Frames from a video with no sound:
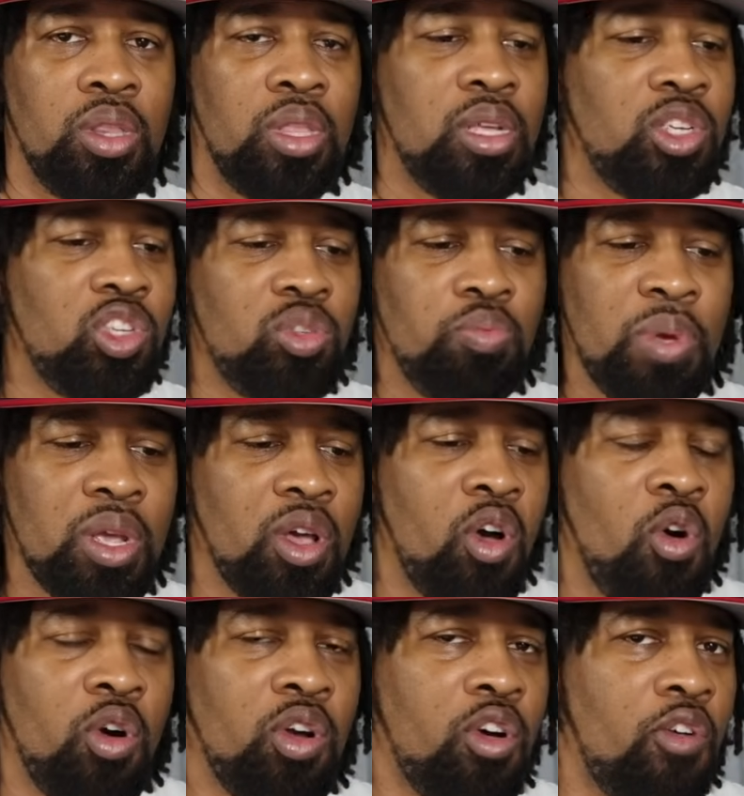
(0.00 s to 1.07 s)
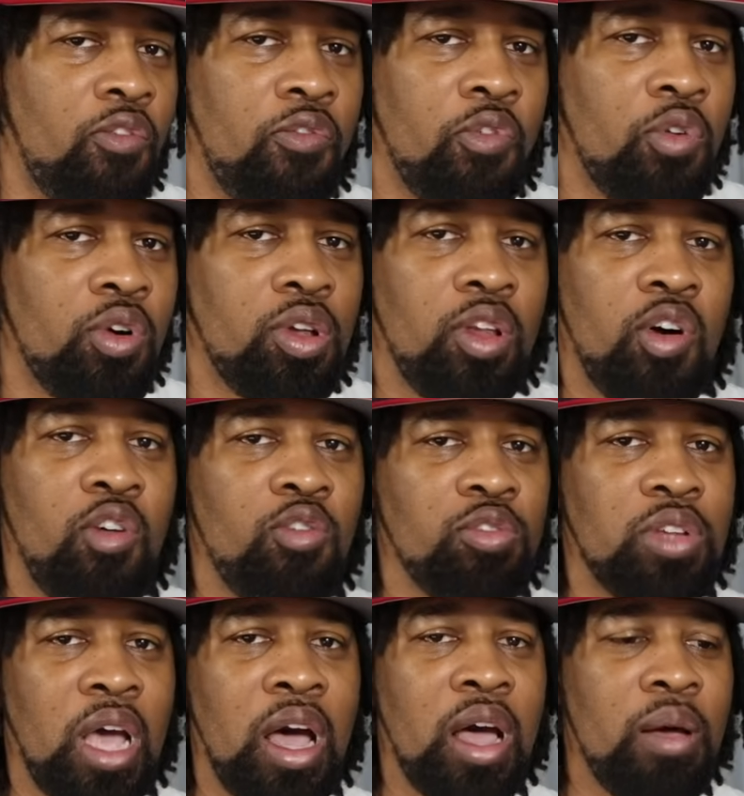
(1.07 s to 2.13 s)
this has been going on for a
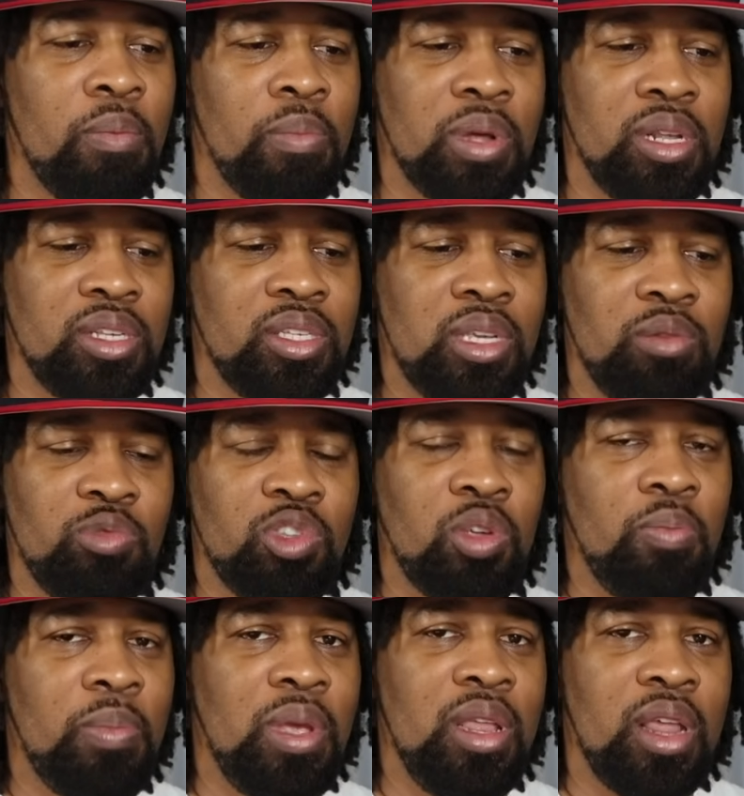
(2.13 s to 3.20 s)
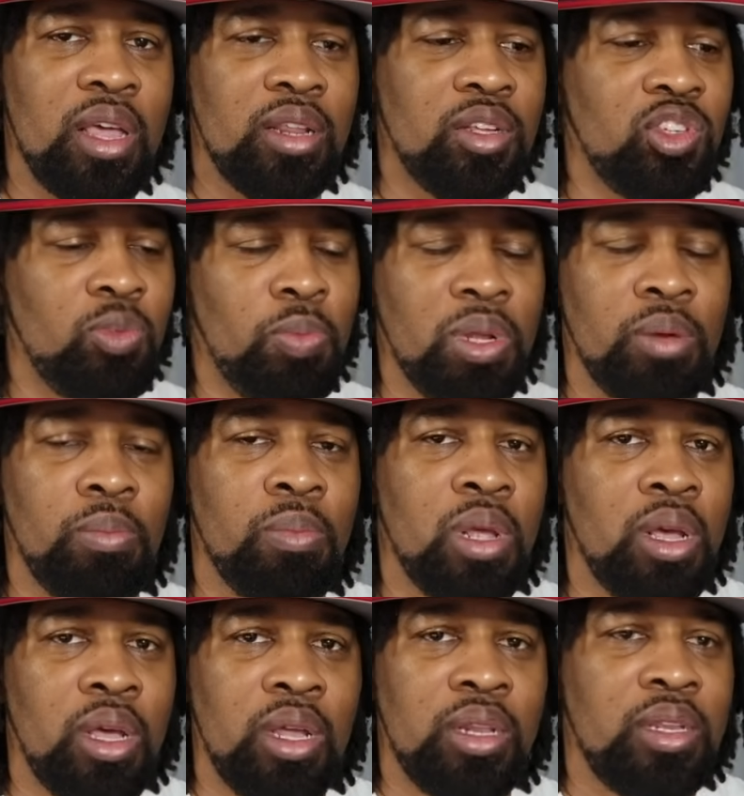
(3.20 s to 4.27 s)
long time, but it seems to me that it's been
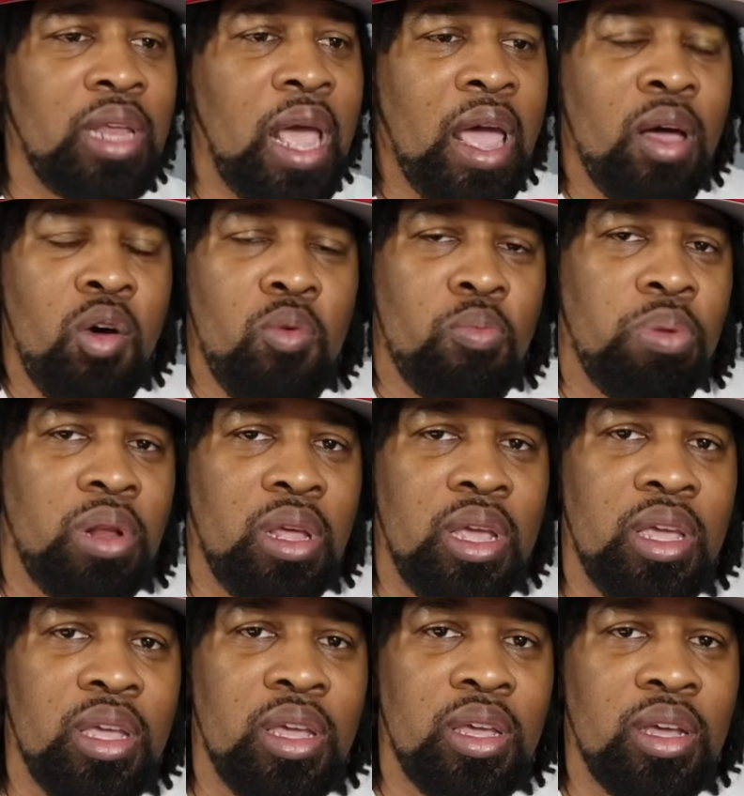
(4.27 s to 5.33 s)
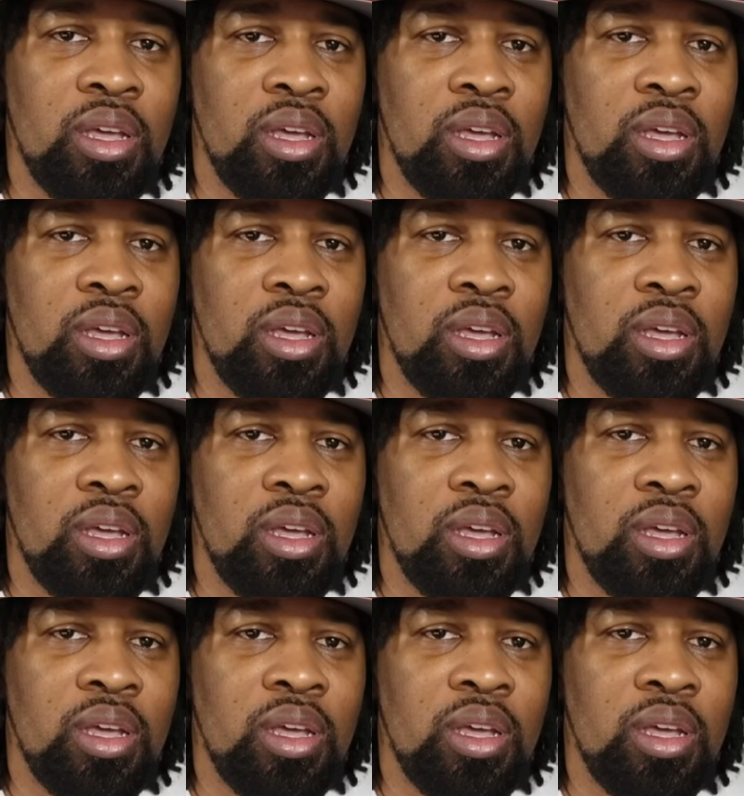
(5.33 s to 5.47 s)
downplayed.